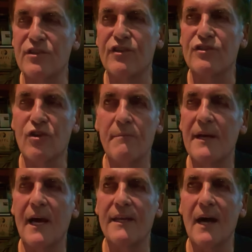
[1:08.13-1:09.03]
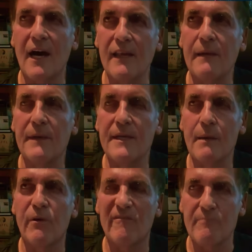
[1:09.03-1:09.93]
So there's going to be an unlimited
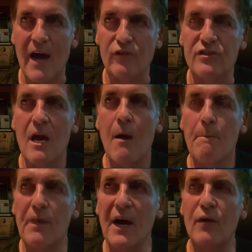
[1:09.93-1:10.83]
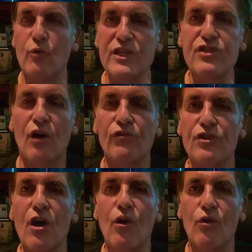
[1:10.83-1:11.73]
number of models, but we don't
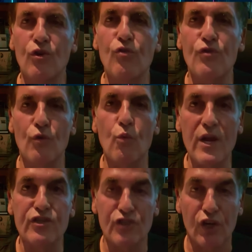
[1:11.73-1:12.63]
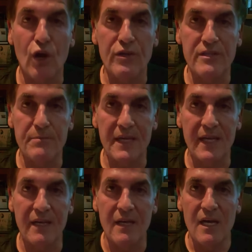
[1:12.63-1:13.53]
know who the winners are going to
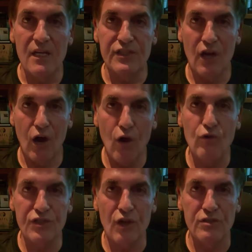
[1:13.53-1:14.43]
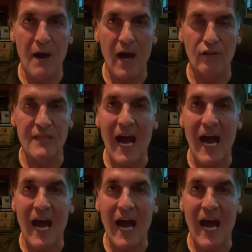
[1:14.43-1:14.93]
be to host those models.